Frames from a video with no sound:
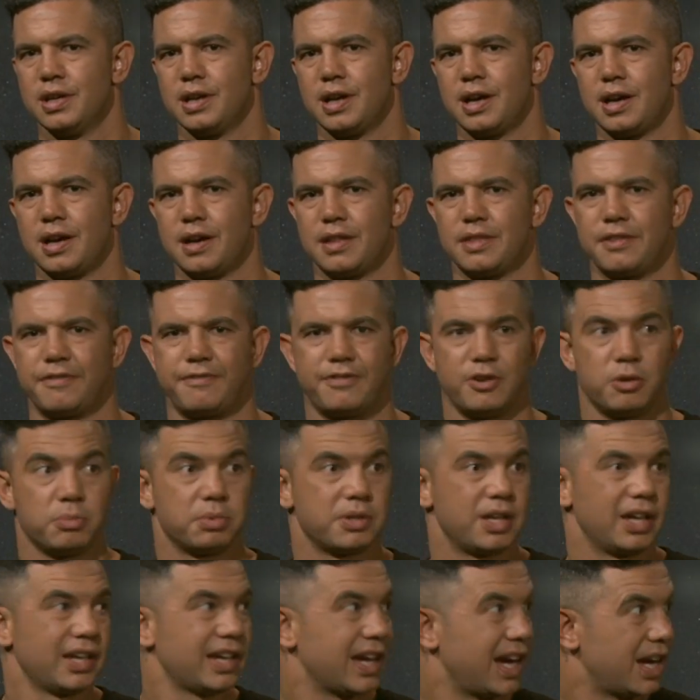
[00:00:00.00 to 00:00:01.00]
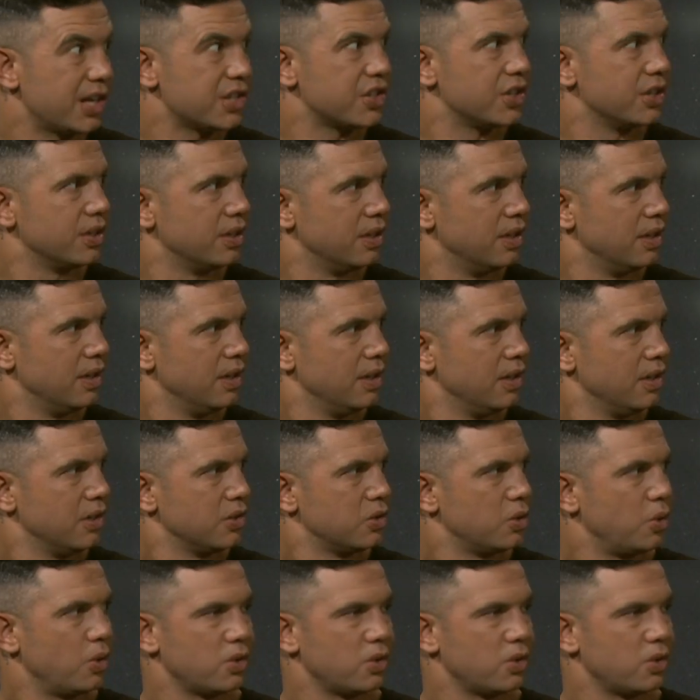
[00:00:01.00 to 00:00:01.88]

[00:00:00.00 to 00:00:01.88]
Uh, the film Concussion mm.